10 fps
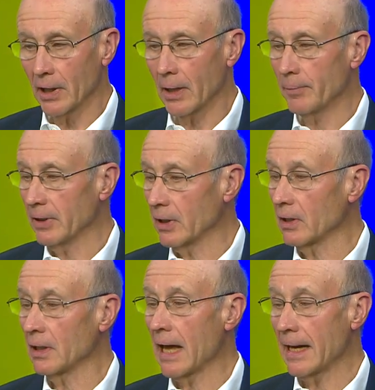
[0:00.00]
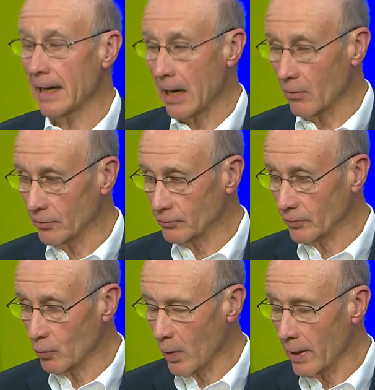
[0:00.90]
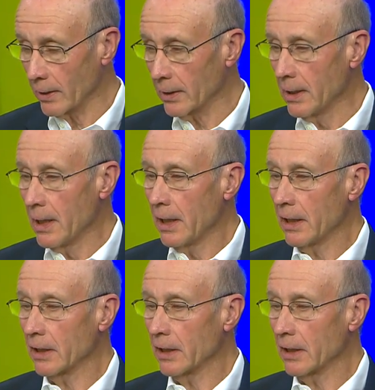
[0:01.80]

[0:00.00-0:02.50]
I mean, a lot of hours required, mm -hmm.